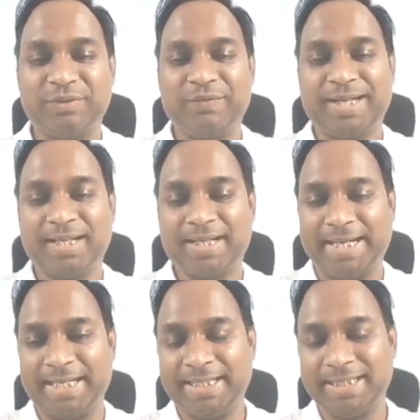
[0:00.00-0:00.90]
we can
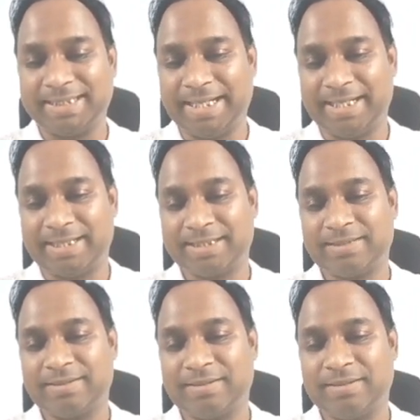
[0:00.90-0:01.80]
write this as
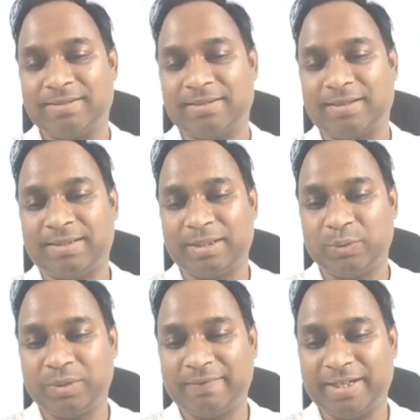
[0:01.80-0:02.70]

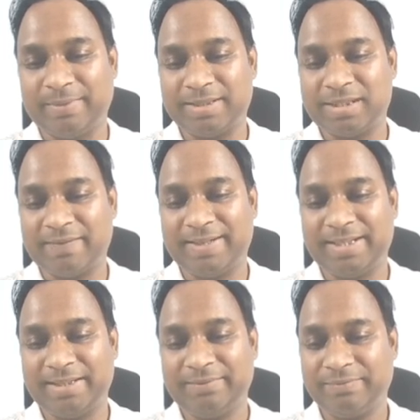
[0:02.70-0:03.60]
32 divided by
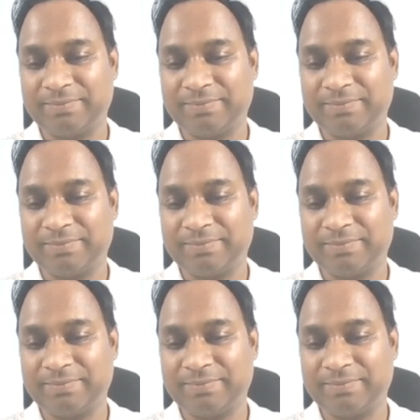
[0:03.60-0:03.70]
17,